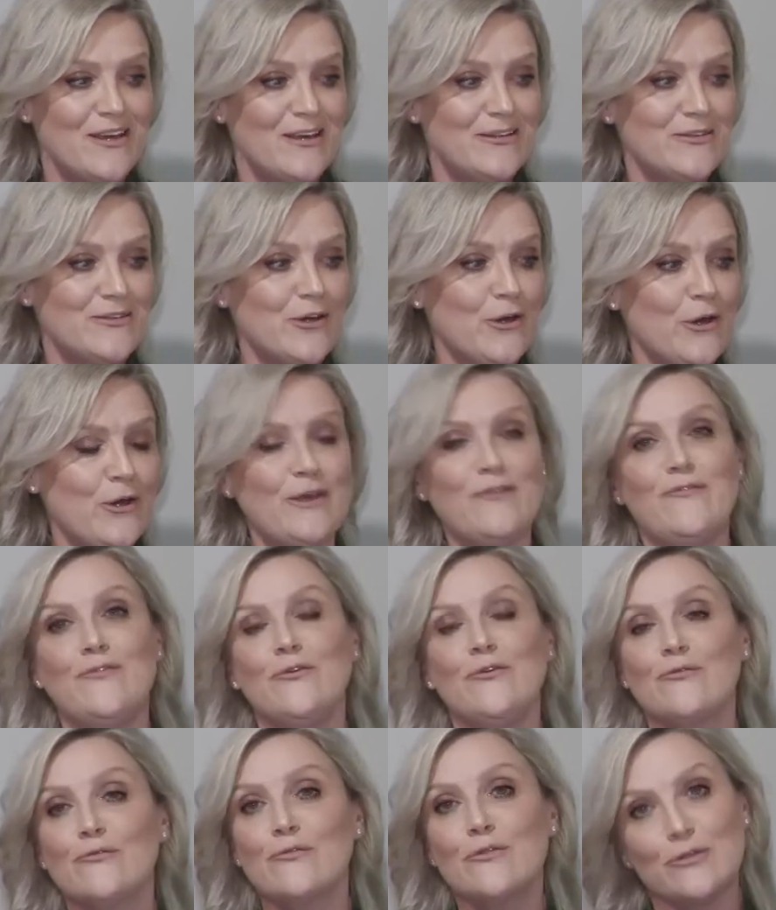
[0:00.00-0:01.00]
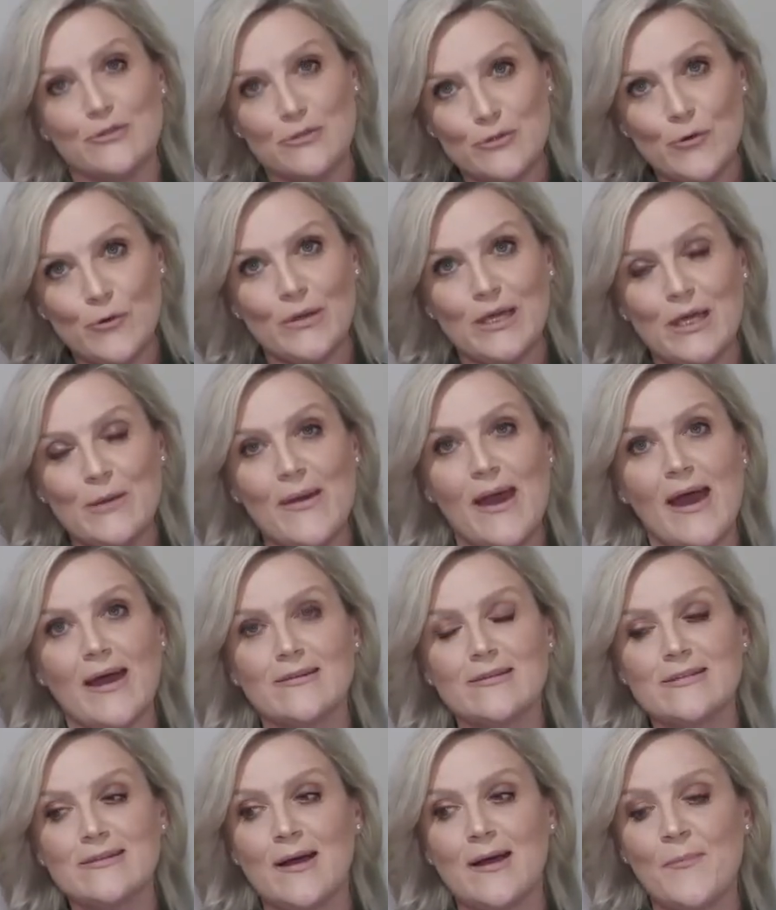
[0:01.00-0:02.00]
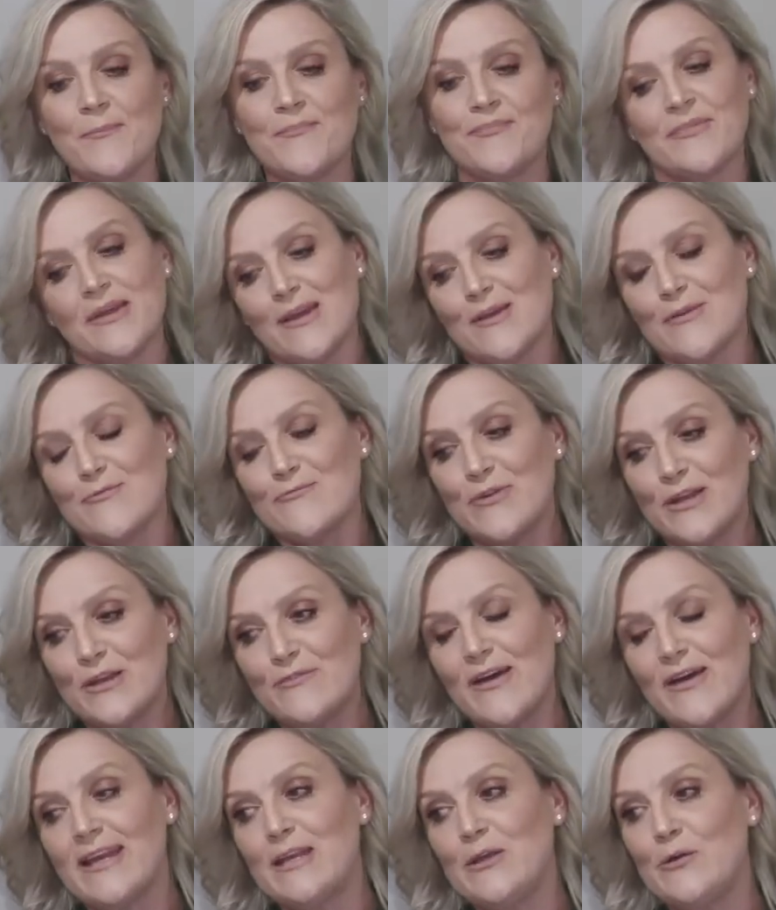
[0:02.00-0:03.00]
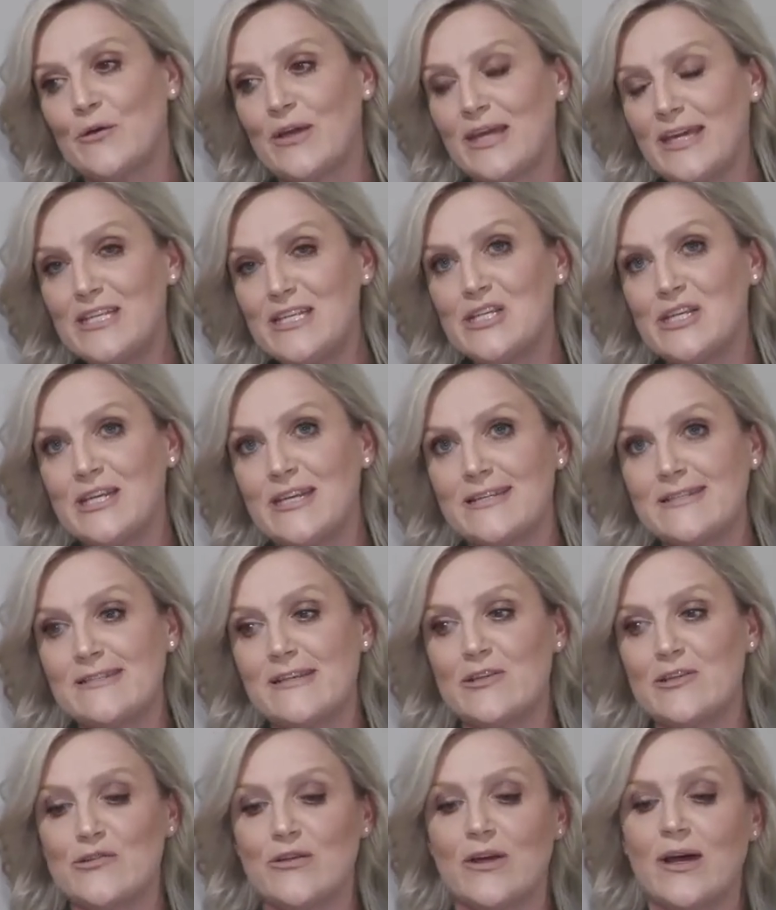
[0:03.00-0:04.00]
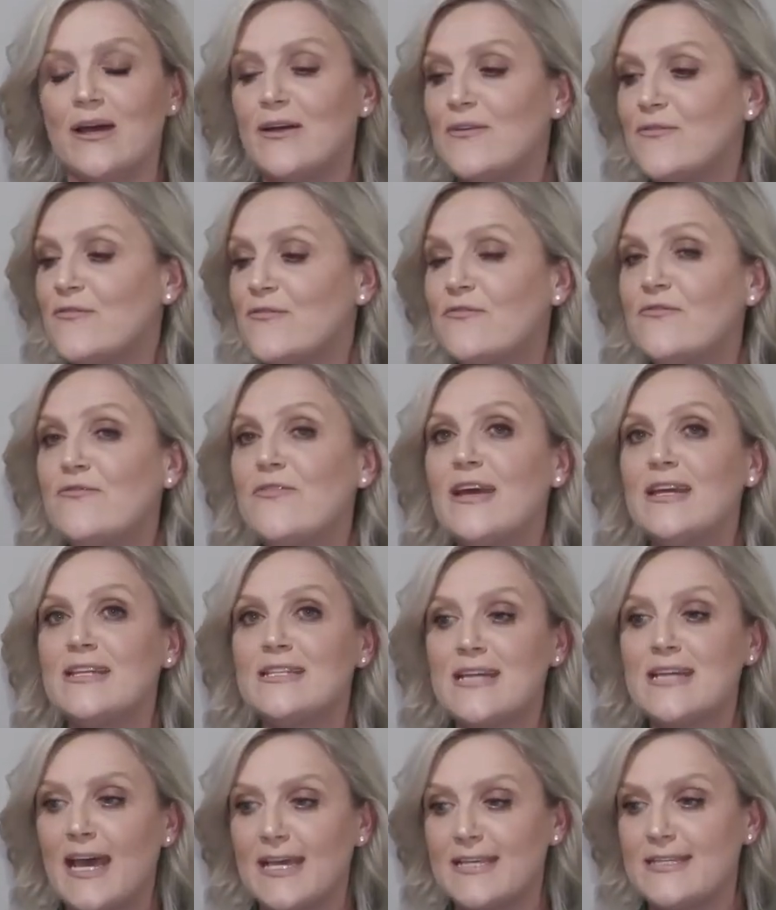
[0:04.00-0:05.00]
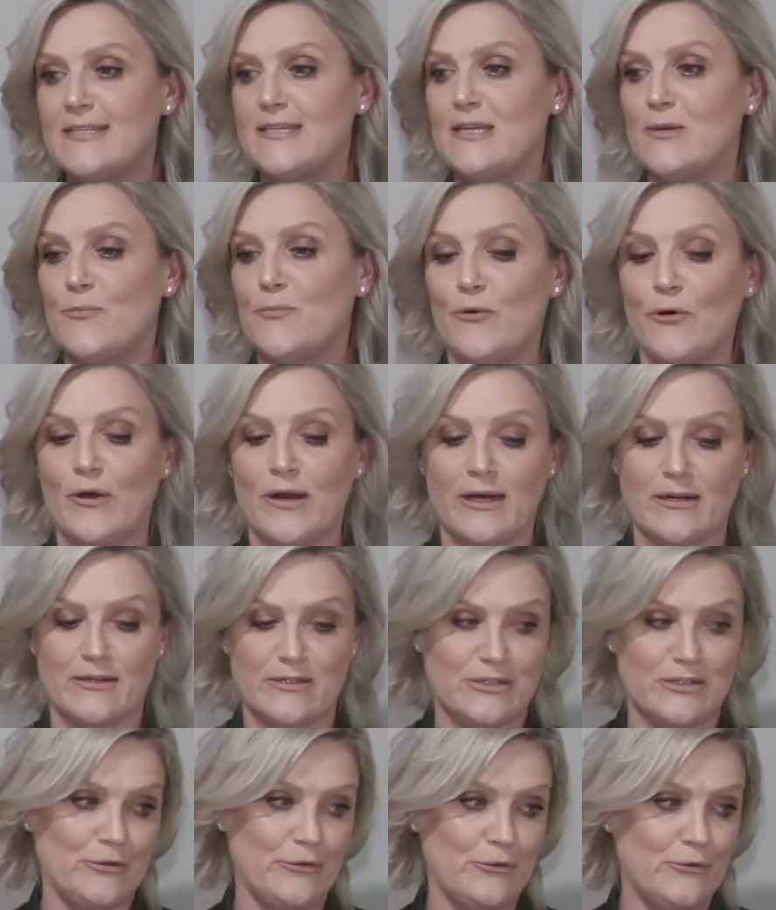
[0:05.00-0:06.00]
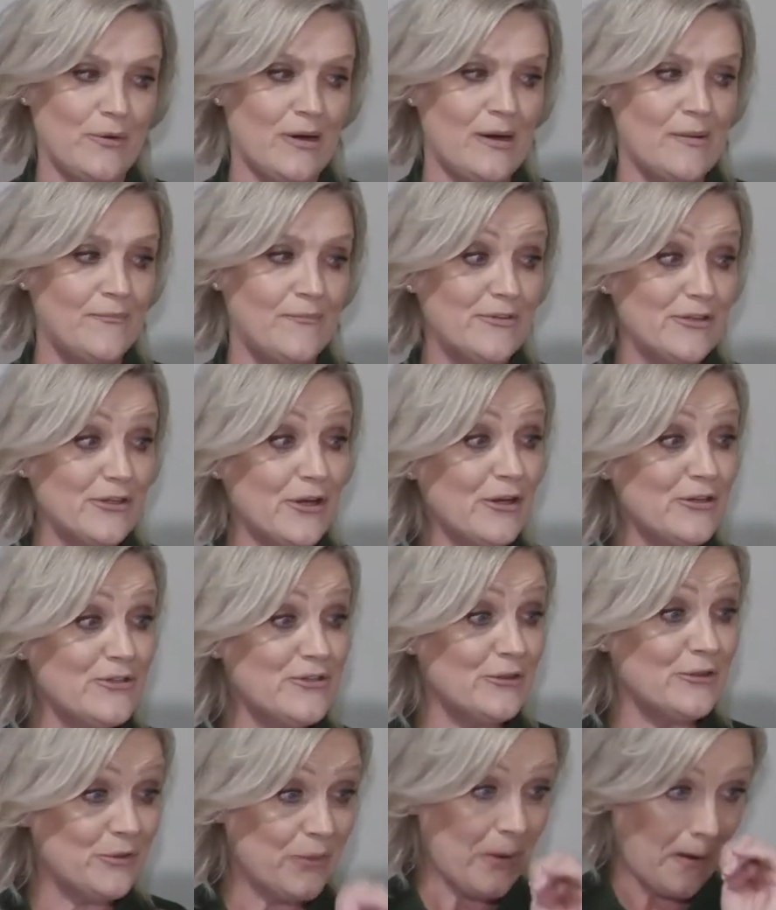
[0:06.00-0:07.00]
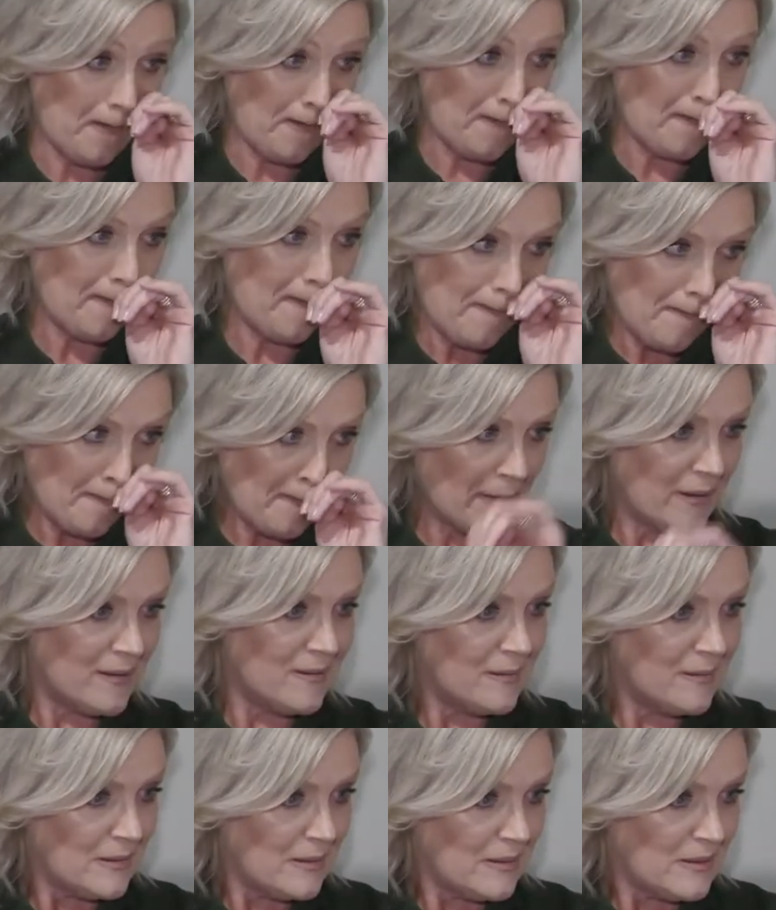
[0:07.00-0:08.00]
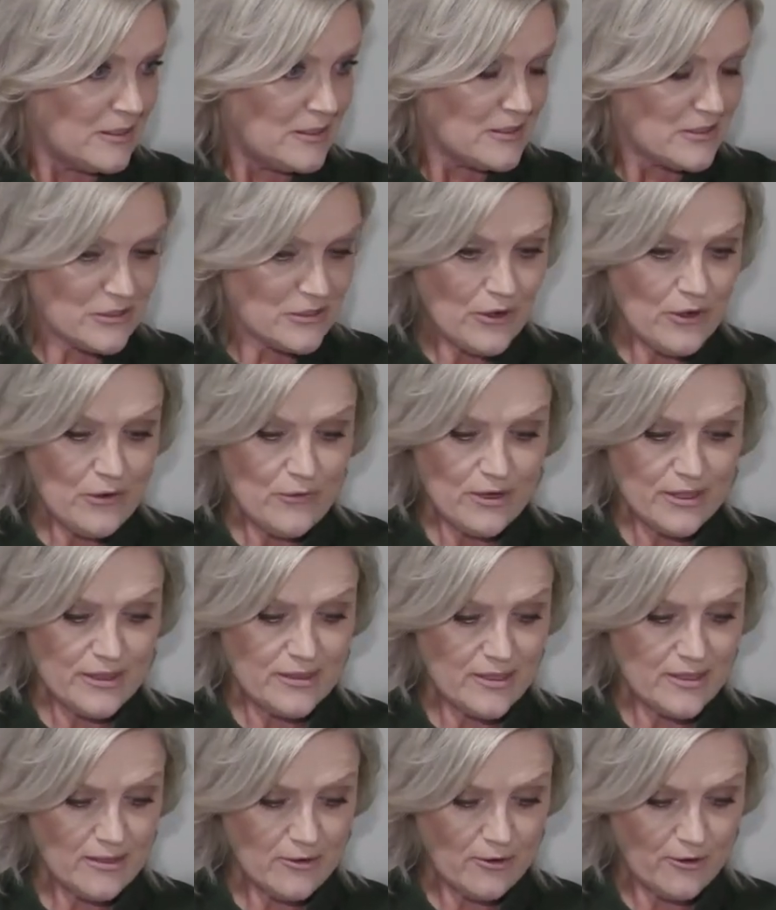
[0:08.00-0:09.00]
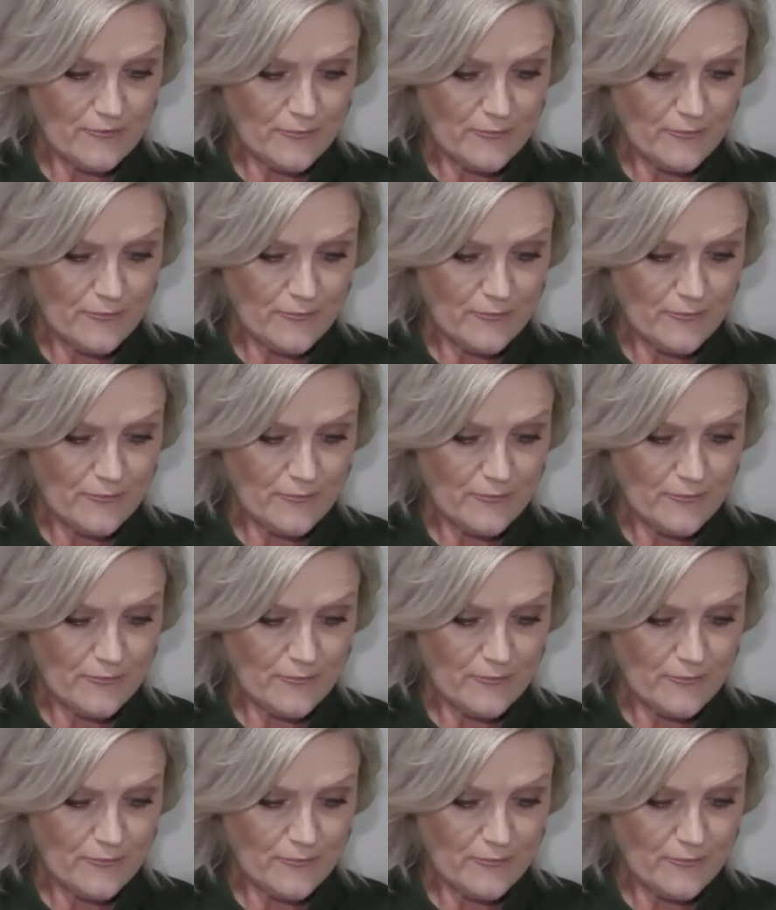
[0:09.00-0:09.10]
So if you're talking about renovating your kitchen, etc., fantastic product to go to. So I think I'll